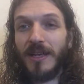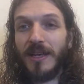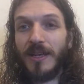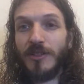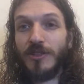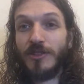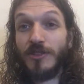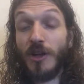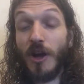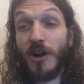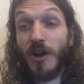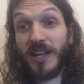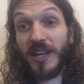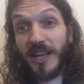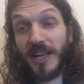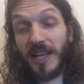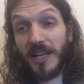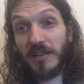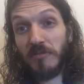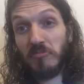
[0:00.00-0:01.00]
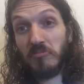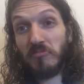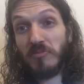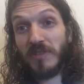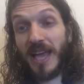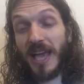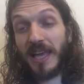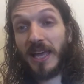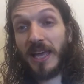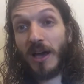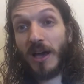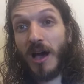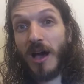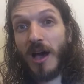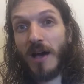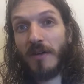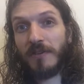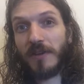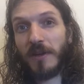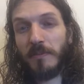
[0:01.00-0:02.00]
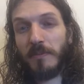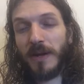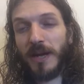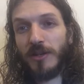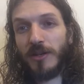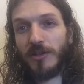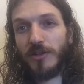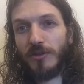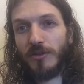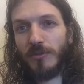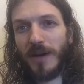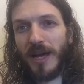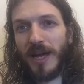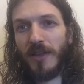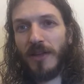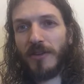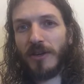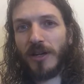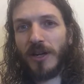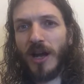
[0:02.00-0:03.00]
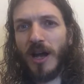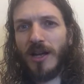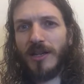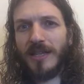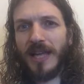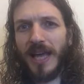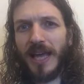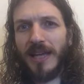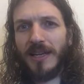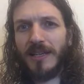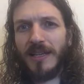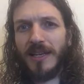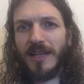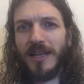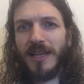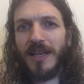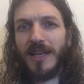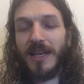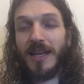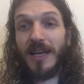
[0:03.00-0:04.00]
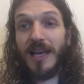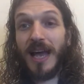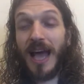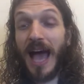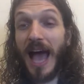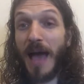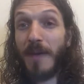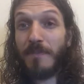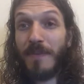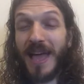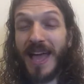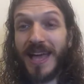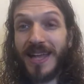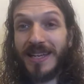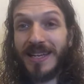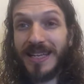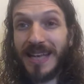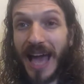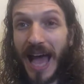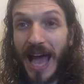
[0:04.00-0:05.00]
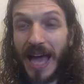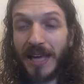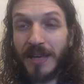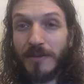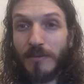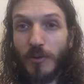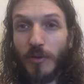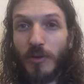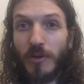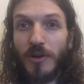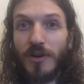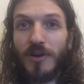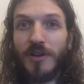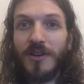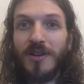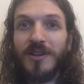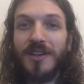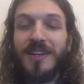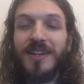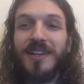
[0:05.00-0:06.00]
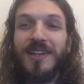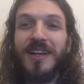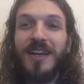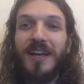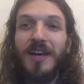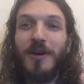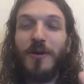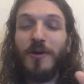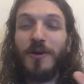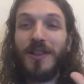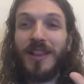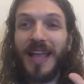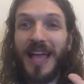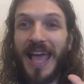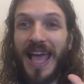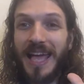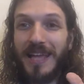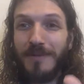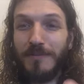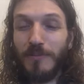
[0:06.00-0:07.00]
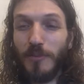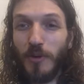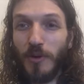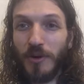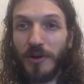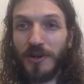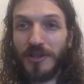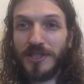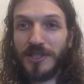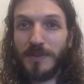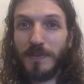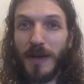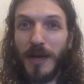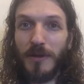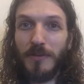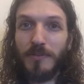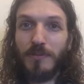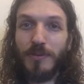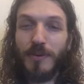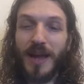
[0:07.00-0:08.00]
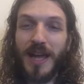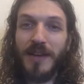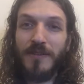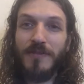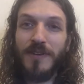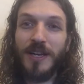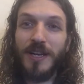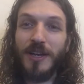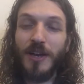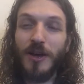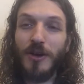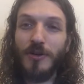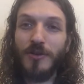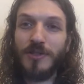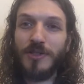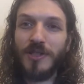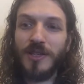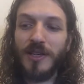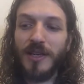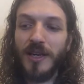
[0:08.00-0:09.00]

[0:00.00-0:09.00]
started taking off compared to my other content, I made 9 more or 8 more spelt bread videos.